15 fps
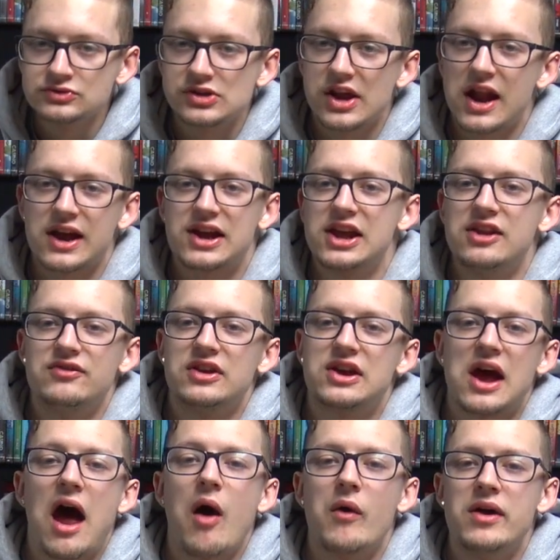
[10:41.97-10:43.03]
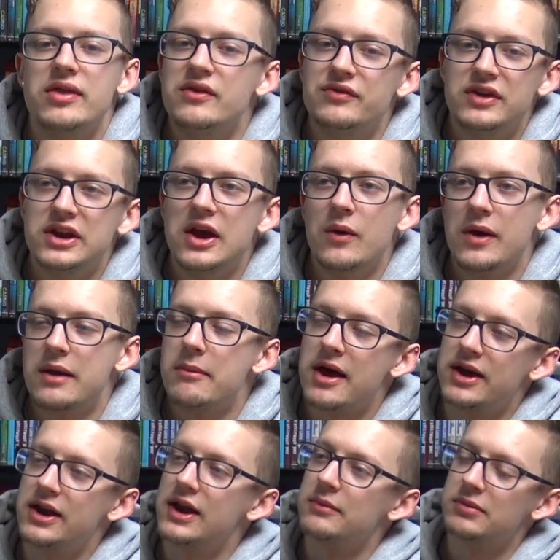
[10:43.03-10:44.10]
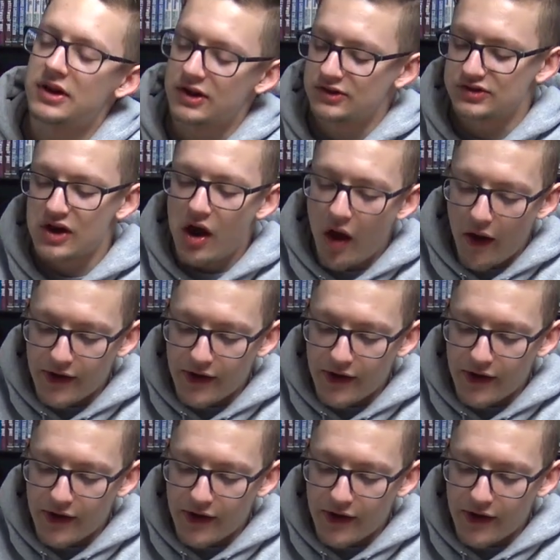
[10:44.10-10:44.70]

and I can't even count in the video when I'm editing because